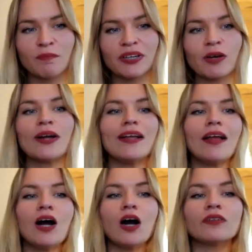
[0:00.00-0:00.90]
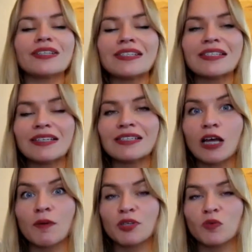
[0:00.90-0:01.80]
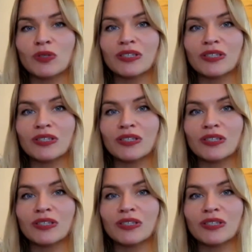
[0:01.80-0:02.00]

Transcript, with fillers: Now, on the 6th, Neptune will